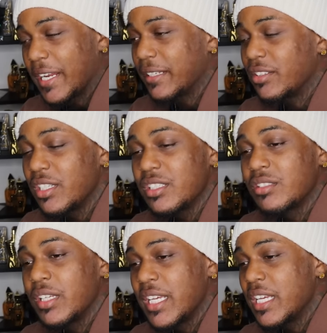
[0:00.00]
Like,
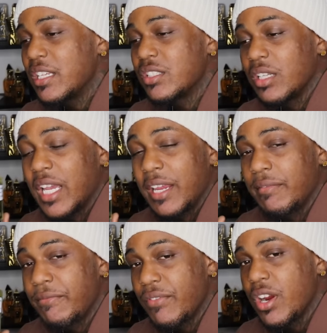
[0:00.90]
this is a
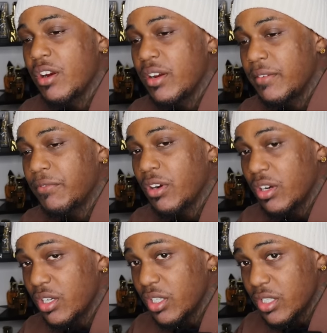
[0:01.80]
very,
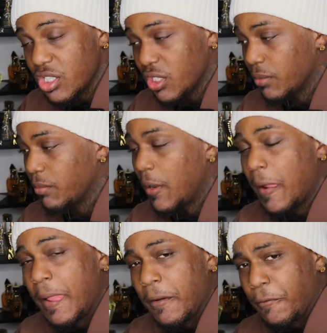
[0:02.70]
very good gem
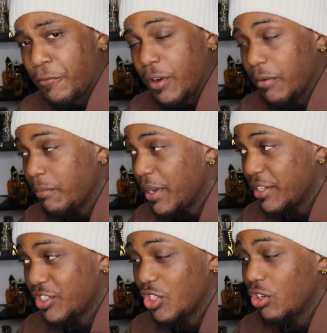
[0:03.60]
from
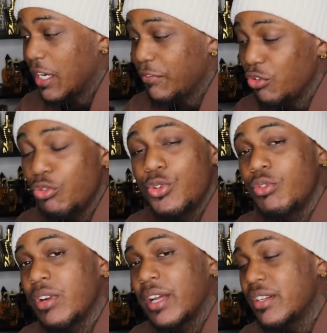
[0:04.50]
Mancera. If you
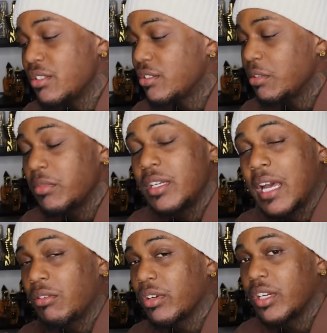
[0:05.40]
do not, this to me,
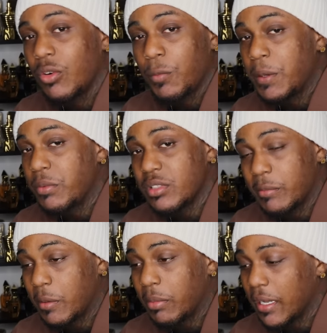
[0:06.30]
I don't care what people
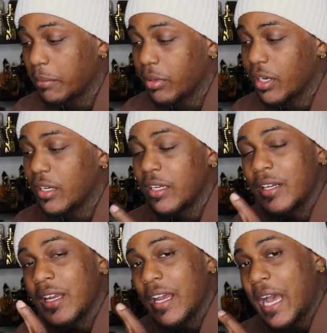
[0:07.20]
say about blind buy.
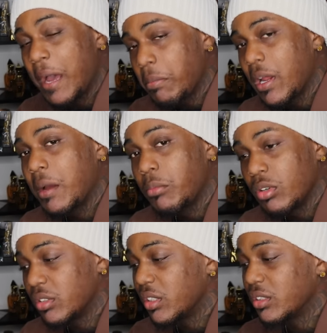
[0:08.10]
I blind
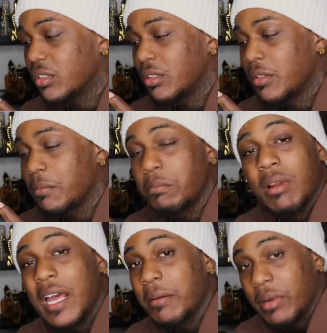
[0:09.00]
bought this,
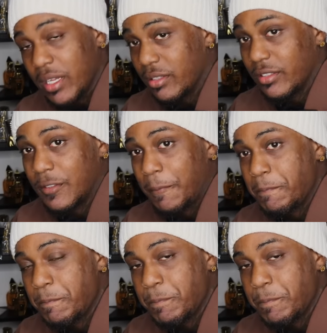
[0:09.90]
blind buy this.